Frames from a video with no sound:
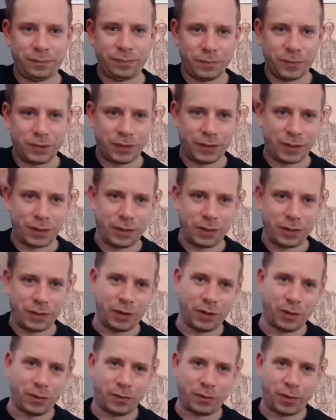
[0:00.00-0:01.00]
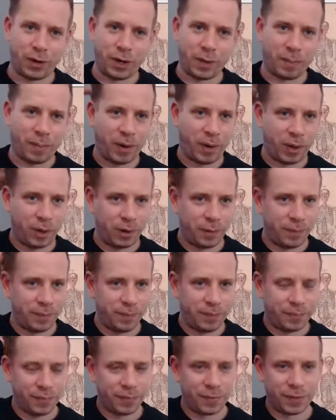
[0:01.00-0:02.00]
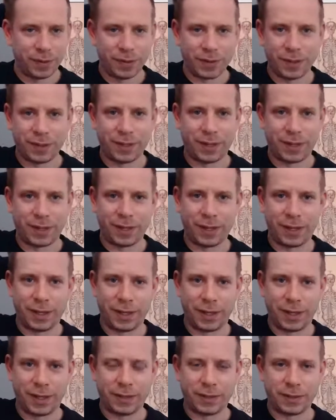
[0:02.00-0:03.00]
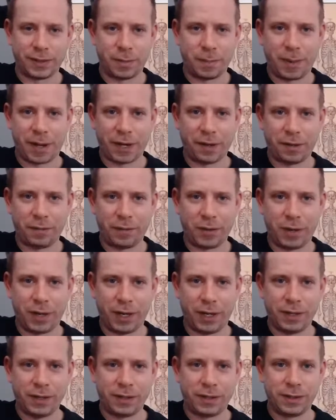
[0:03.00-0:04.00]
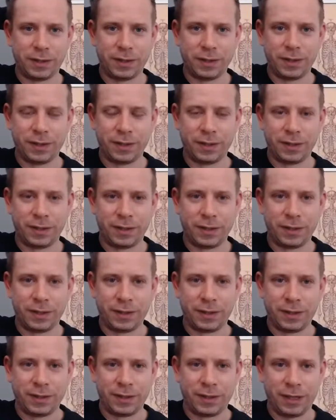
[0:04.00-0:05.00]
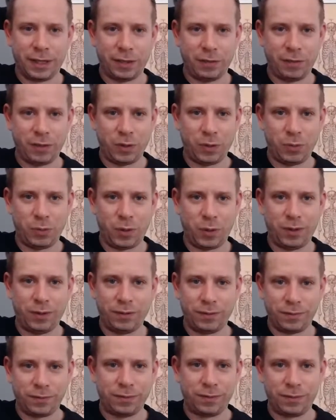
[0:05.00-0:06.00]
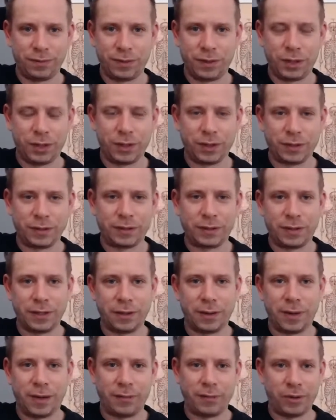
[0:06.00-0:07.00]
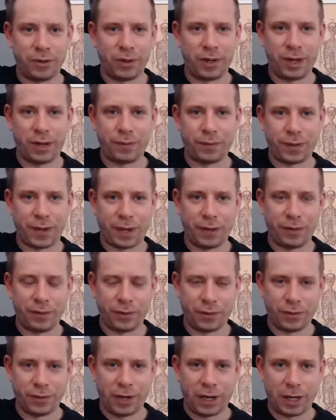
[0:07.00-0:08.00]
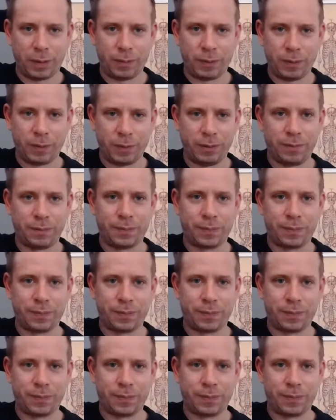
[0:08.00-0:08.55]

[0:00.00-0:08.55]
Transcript: So you've got your right palm against the back of your head. If you want, you could still have your left hand on your abdomen.